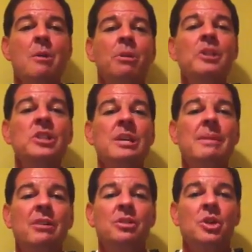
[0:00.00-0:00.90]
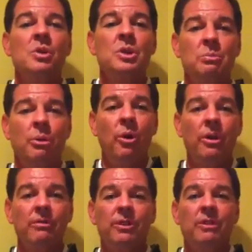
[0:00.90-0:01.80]
Please come out and show
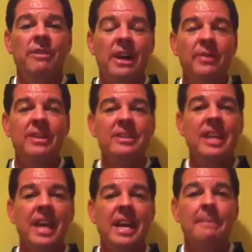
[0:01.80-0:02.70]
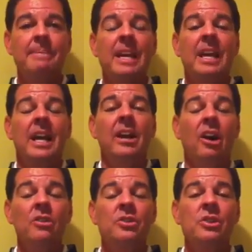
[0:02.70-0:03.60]
support for the Veterans Day. And
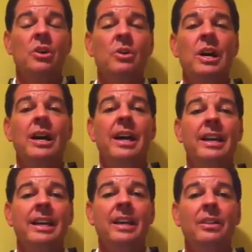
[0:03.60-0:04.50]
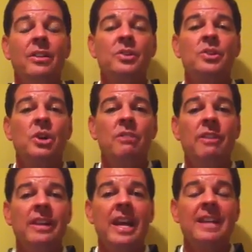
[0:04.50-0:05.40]
also, again, the
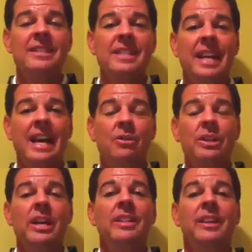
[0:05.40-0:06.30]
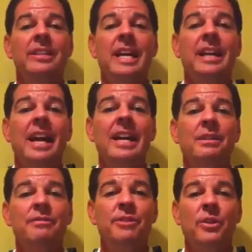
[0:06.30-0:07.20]
survey that I sent out, the deadline
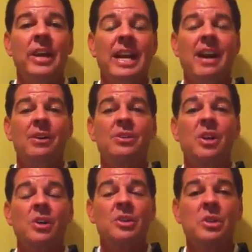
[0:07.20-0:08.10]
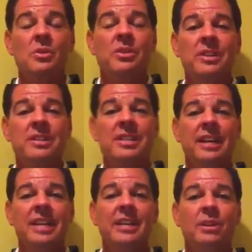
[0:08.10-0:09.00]
to fill that out is also this
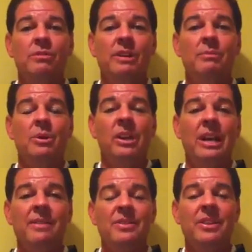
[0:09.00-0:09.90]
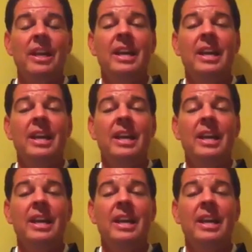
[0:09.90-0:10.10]
Sunday, November 11th.